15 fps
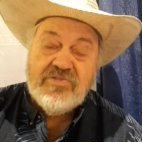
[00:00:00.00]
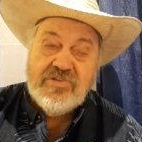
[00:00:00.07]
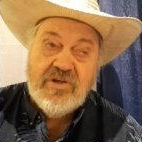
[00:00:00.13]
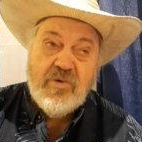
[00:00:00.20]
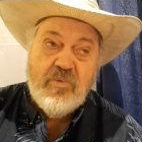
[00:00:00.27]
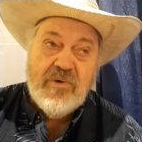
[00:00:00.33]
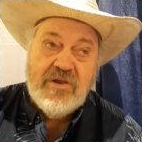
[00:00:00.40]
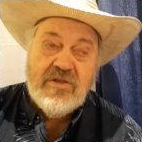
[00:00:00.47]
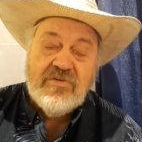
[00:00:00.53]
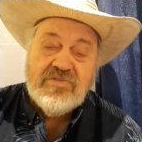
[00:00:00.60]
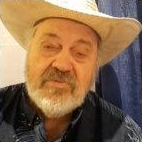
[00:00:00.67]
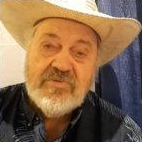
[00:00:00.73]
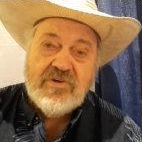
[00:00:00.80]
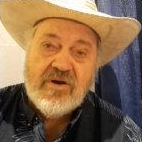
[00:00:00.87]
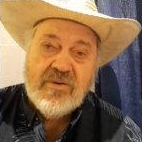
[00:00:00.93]
still winning
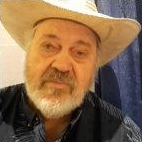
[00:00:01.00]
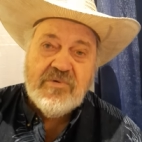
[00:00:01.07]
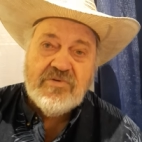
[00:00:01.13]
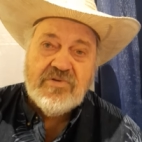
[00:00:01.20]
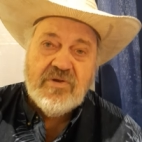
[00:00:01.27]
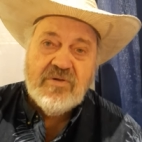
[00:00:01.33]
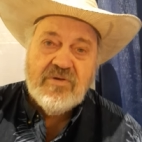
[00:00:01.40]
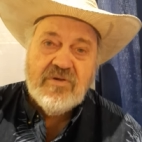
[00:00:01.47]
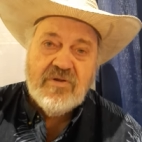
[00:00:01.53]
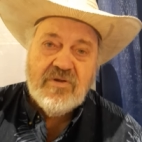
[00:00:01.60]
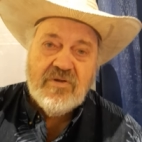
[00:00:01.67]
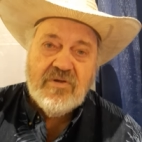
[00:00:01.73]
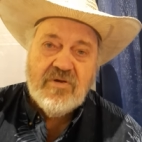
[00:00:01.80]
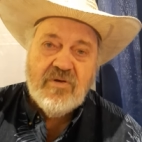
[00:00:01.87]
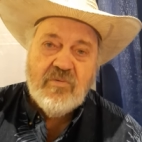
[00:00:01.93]
some tournaments. Are you still
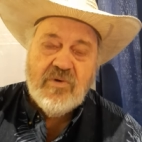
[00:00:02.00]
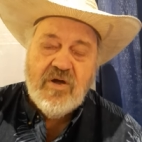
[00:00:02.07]
playing?